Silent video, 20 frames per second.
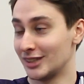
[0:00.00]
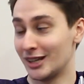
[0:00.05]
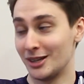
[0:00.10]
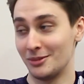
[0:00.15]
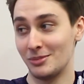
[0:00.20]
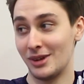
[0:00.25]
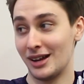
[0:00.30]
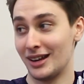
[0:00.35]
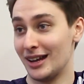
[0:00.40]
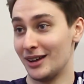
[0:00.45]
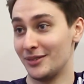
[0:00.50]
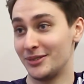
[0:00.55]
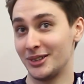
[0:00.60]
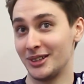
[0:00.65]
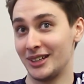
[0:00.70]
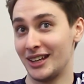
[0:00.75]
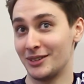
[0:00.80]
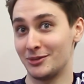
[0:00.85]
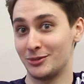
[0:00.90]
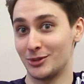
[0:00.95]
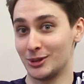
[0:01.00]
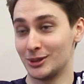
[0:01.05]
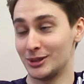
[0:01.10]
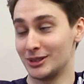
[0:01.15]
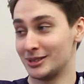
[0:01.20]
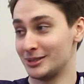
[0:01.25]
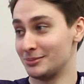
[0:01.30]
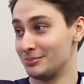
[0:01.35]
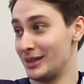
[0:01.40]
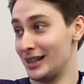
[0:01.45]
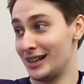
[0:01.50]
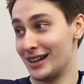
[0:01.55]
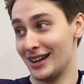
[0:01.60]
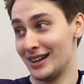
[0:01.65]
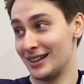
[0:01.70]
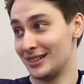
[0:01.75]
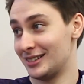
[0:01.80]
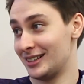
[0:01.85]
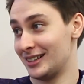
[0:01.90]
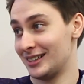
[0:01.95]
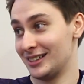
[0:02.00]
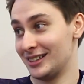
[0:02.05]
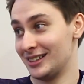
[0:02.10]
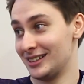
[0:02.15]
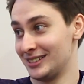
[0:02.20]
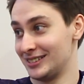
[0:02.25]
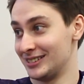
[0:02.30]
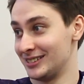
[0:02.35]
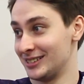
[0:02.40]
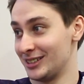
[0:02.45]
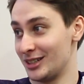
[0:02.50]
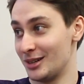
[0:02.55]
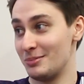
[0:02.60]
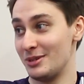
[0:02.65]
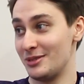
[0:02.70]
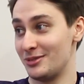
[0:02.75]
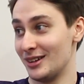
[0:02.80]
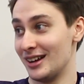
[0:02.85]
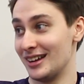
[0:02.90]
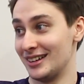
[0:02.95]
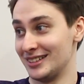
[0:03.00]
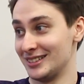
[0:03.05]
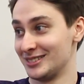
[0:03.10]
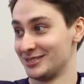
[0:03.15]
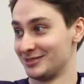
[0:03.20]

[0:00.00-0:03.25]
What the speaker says: I might have to get 4, beat Hal, I don't know. Could be fun.